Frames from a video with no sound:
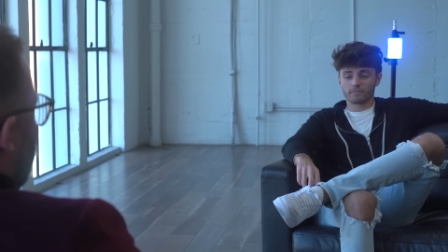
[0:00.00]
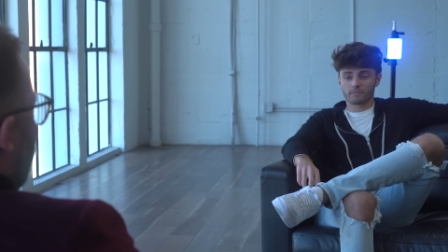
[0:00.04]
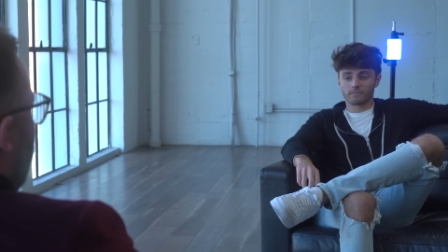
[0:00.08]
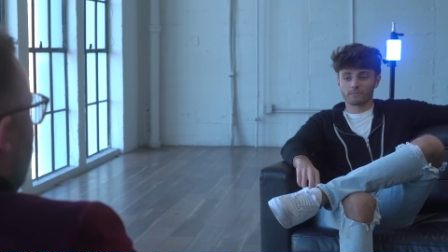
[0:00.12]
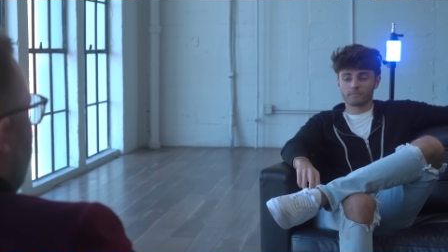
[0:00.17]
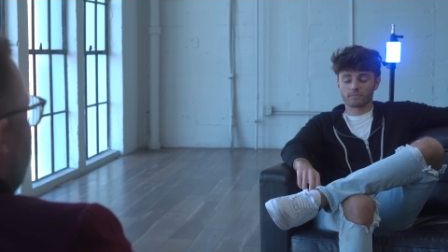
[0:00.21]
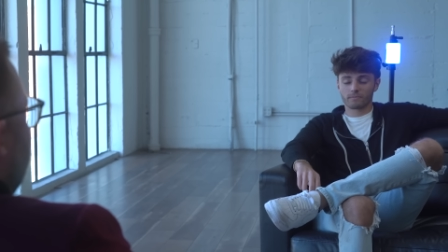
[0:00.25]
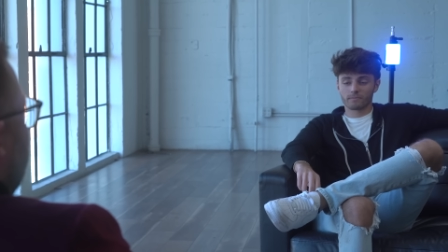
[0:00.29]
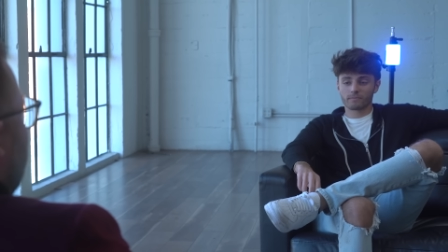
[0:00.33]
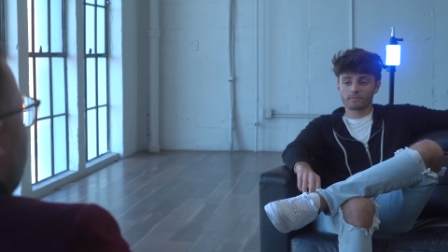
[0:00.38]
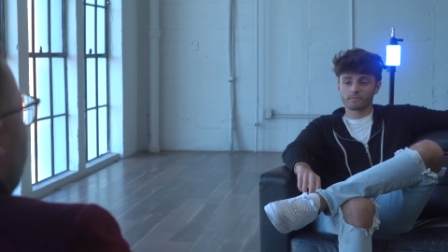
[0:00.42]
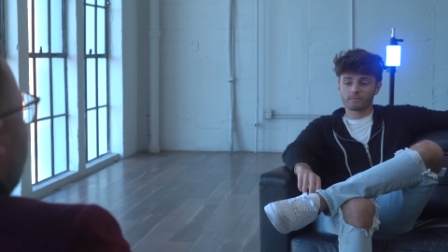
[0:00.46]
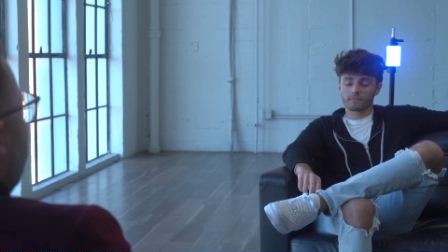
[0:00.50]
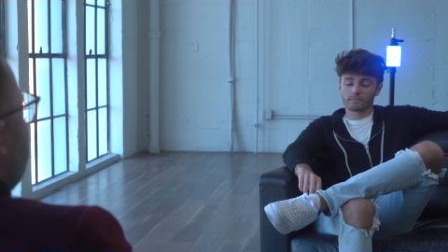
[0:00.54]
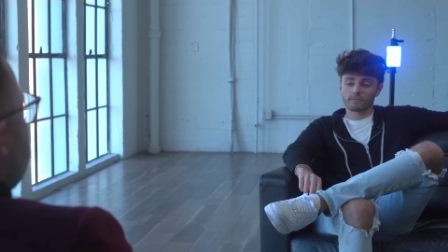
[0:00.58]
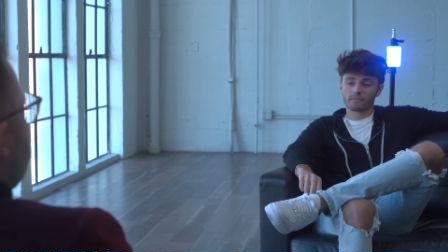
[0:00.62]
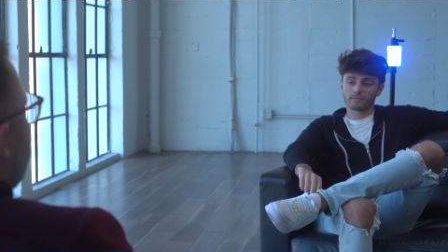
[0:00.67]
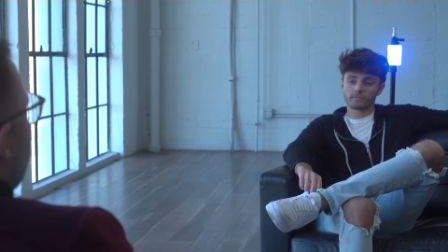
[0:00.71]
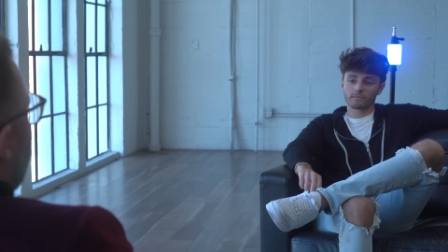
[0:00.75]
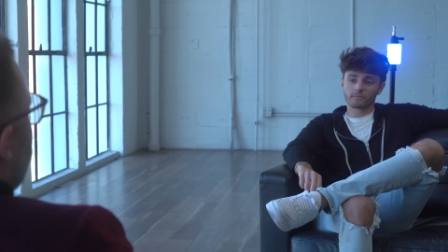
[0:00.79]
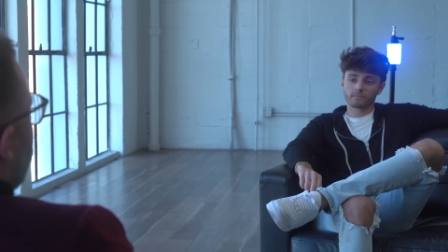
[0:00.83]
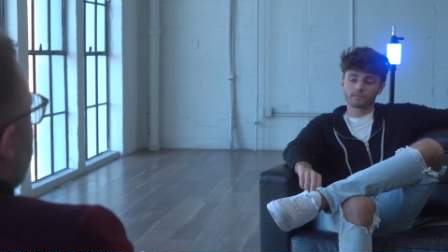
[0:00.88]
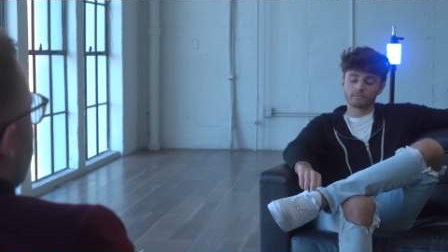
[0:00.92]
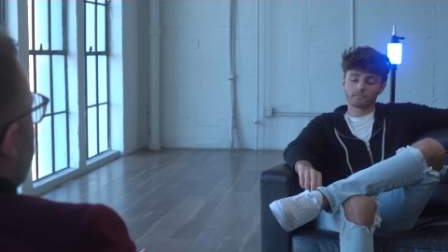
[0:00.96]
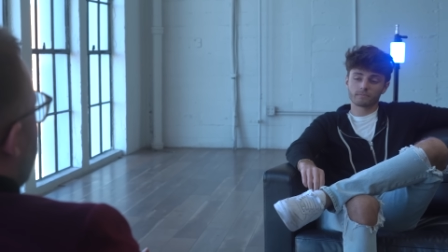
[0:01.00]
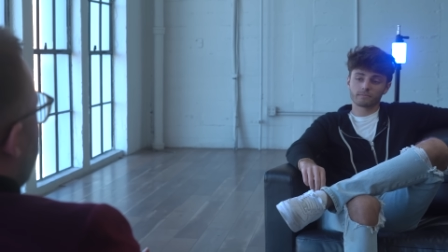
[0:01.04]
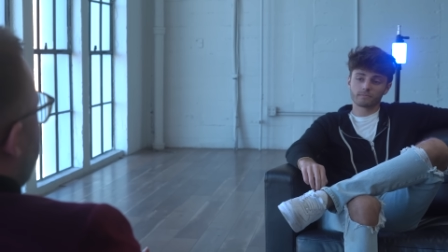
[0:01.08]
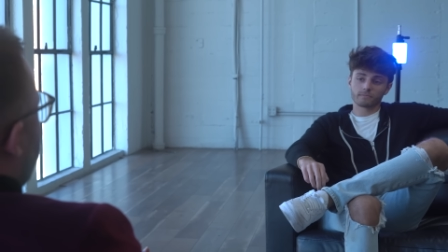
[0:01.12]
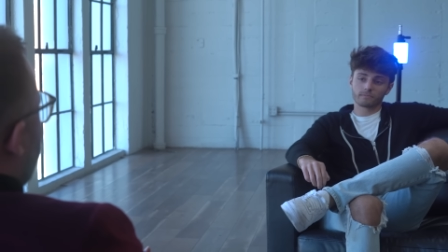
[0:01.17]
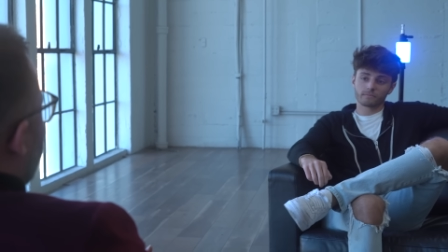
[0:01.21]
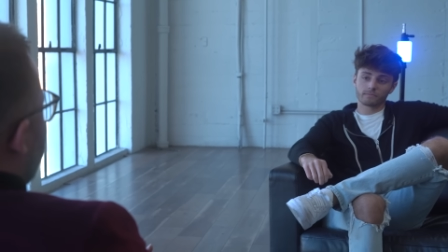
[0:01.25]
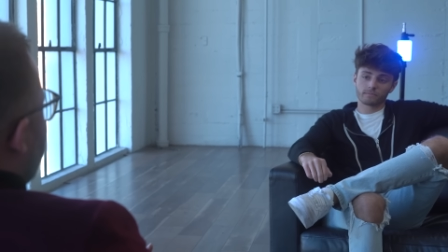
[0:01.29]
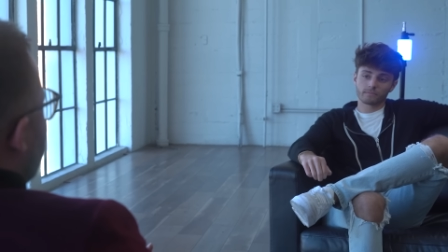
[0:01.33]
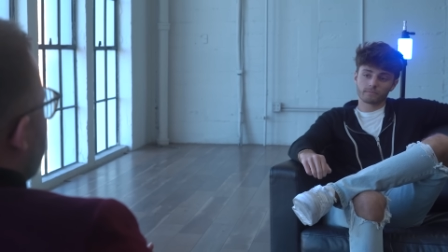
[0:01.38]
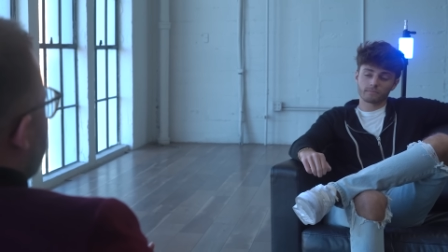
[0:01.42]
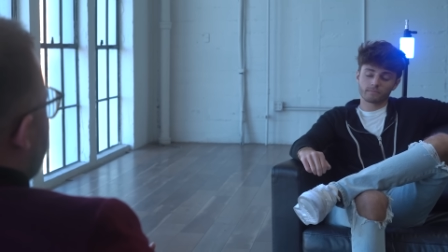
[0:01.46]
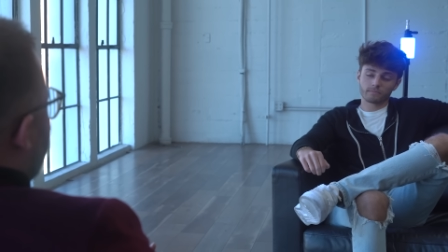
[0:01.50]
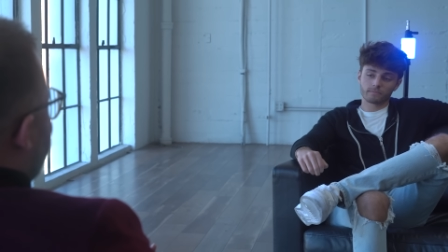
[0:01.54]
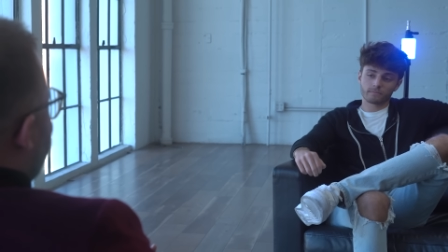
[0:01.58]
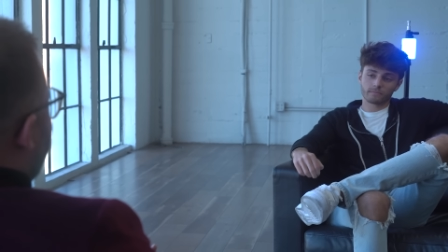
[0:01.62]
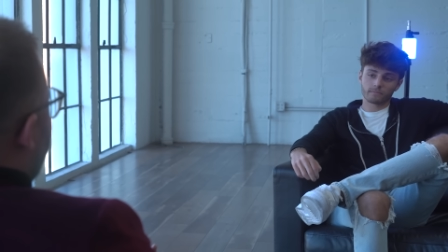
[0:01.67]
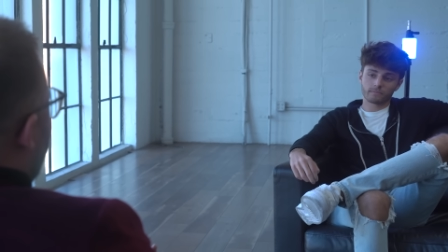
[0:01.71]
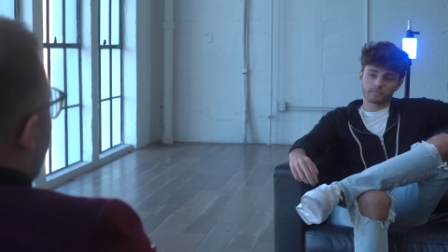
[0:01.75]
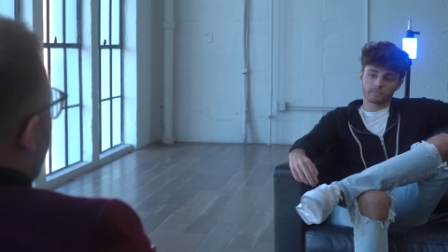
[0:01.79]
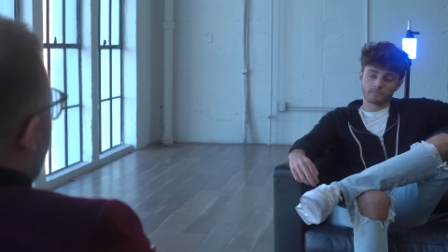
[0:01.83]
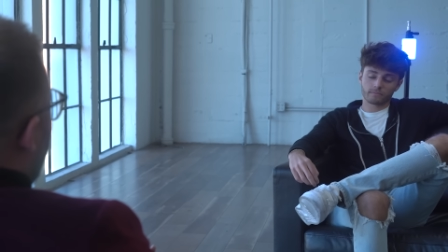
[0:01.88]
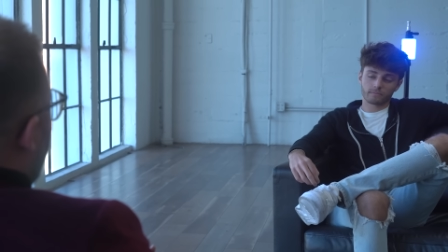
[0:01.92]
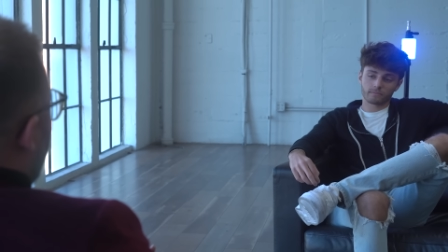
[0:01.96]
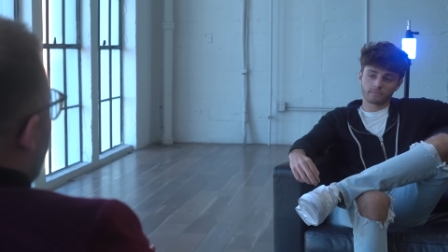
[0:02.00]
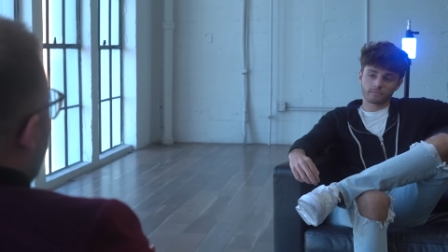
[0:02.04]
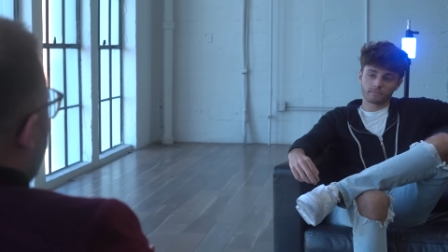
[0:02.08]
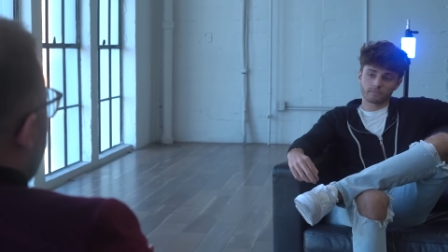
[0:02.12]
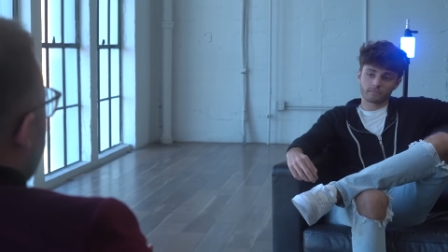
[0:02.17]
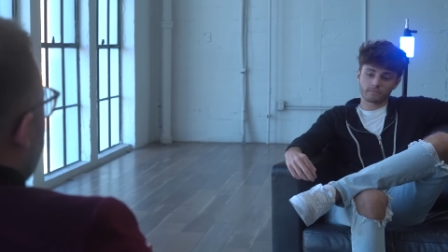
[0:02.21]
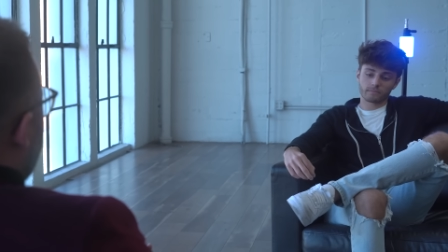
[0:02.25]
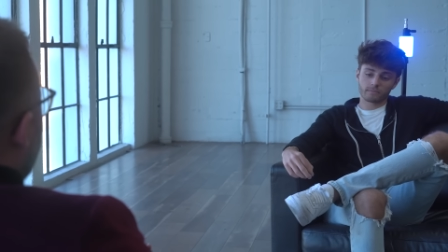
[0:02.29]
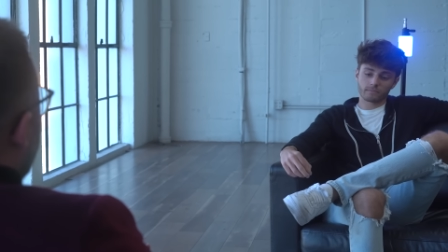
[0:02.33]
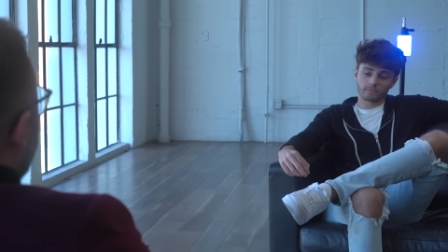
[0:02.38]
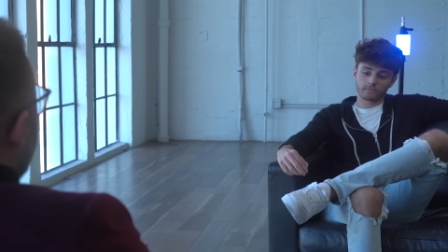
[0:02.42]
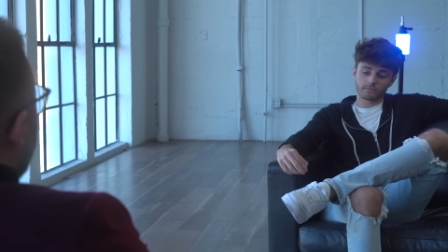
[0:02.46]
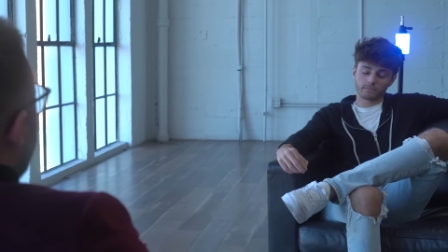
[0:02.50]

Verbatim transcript: Yeah. I mean, I had tried a couple of things before,